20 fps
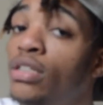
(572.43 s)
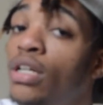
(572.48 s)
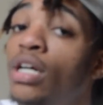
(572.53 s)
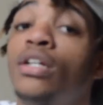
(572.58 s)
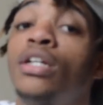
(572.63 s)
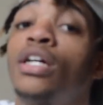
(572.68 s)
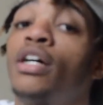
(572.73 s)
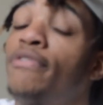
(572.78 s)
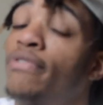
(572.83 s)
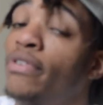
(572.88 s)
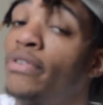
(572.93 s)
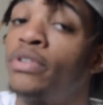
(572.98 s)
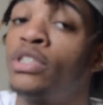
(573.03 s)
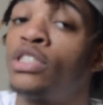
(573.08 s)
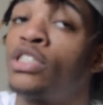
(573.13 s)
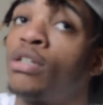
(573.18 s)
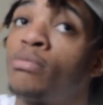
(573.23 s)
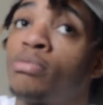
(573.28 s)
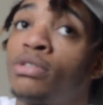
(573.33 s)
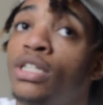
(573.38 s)
enough of a
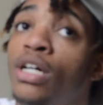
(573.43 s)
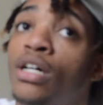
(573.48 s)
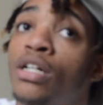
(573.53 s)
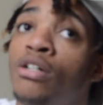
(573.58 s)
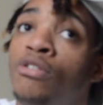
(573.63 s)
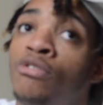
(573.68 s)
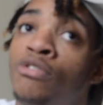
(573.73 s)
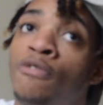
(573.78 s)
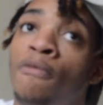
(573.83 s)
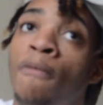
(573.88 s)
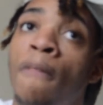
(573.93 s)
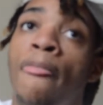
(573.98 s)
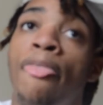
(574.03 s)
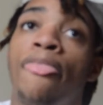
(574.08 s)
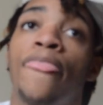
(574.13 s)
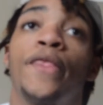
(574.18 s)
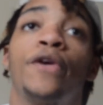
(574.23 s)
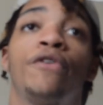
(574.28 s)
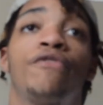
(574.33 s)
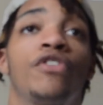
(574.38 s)
jump shot on him,
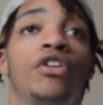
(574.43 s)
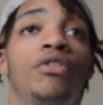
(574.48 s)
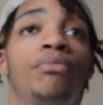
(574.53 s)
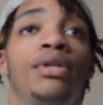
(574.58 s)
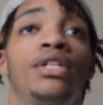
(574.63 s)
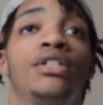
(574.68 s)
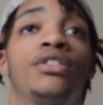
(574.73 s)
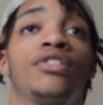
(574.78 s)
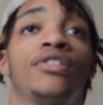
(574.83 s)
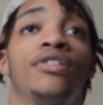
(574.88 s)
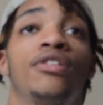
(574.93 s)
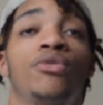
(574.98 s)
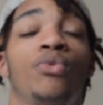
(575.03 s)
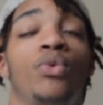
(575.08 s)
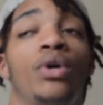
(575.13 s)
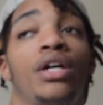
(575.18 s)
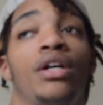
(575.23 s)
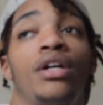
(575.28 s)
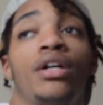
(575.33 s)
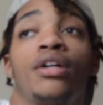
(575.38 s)
you feel me,
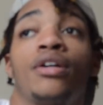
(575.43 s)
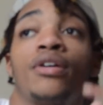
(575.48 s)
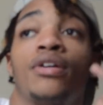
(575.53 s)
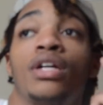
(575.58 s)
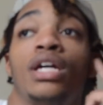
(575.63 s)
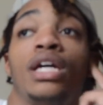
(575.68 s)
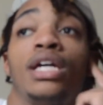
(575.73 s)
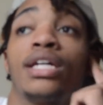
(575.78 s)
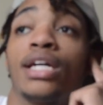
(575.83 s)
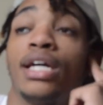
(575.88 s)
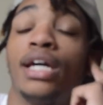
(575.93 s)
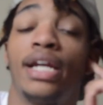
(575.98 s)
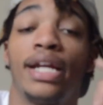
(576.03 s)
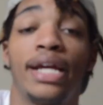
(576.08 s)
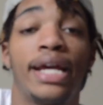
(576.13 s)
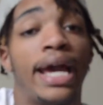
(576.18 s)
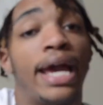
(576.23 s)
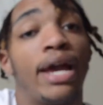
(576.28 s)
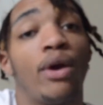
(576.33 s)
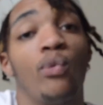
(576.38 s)
to where he can hit
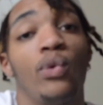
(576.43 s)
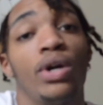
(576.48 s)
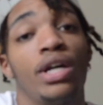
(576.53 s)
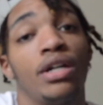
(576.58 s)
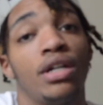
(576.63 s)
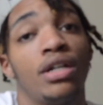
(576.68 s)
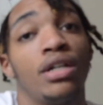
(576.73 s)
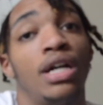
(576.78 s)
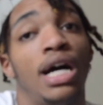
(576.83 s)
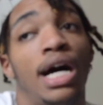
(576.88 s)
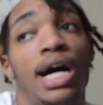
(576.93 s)
a game winner.